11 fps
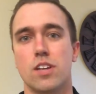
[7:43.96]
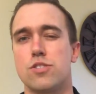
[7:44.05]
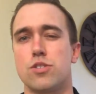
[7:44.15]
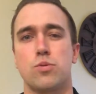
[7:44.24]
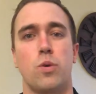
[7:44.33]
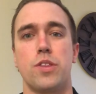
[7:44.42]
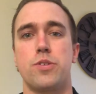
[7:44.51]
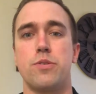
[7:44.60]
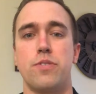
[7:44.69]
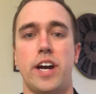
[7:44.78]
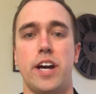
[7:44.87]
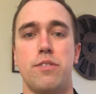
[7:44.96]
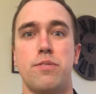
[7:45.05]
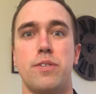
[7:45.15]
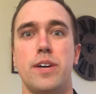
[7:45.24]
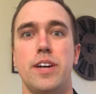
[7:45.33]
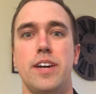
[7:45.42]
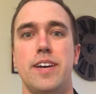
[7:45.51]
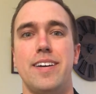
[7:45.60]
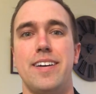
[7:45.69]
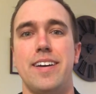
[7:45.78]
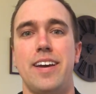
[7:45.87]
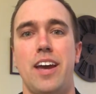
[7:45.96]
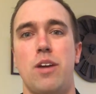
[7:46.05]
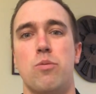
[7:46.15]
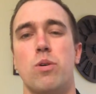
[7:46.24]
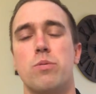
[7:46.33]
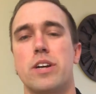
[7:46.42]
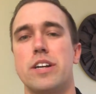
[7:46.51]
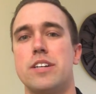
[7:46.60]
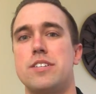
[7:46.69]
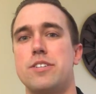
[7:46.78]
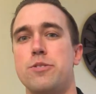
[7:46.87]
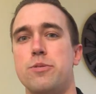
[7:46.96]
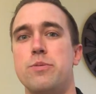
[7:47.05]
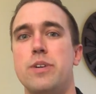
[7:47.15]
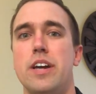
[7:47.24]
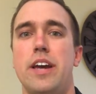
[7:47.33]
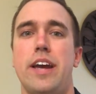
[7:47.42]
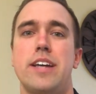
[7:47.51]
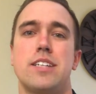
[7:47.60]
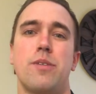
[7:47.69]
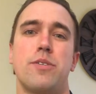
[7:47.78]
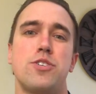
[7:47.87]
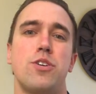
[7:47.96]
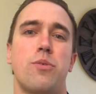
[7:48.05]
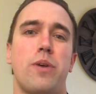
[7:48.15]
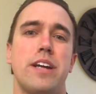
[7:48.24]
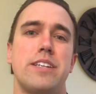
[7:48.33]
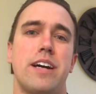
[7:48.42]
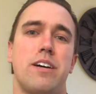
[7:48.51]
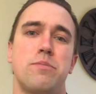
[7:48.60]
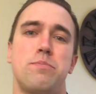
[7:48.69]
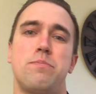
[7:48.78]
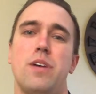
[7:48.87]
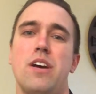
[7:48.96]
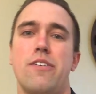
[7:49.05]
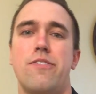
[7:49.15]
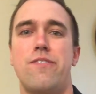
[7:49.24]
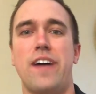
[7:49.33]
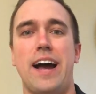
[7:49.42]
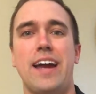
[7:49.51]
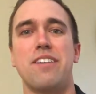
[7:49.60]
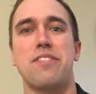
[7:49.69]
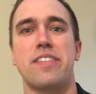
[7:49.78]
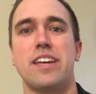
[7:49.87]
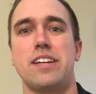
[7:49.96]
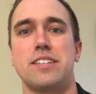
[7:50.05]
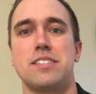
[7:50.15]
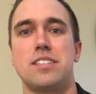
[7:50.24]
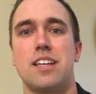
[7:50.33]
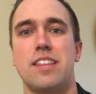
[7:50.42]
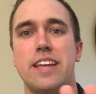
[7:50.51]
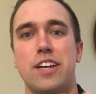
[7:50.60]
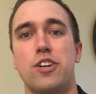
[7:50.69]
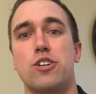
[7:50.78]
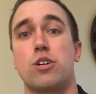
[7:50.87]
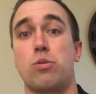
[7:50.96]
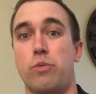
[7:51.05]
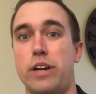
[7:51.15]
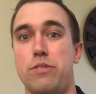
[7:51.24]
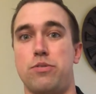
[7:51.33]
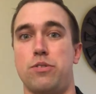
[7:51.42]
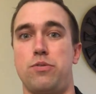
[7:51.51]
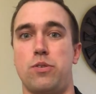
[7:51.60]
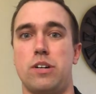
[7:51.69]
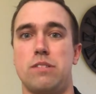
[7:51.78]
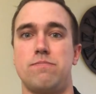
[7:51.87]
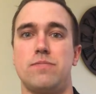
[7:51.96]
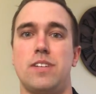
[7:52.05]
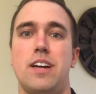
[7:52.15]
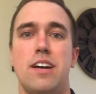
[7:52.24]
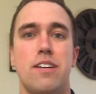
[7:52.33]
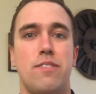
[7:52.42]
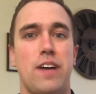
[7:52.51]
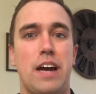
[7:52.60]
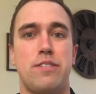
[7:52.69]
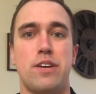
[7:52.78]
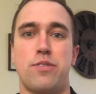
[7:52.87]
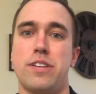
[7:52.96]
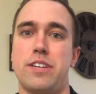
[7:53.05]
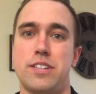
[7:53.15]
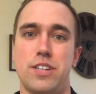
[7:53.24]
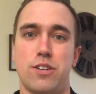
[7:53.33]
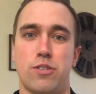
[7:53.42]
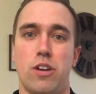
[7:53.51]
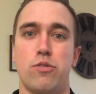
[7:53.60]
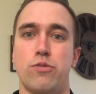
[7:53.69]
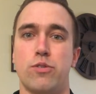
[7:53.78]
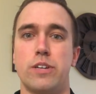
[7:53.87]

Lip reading: Just 1 through 5. And what we're going to do is I want you to write down 5 things that you're grateful for. 5 different things that you're grateful for.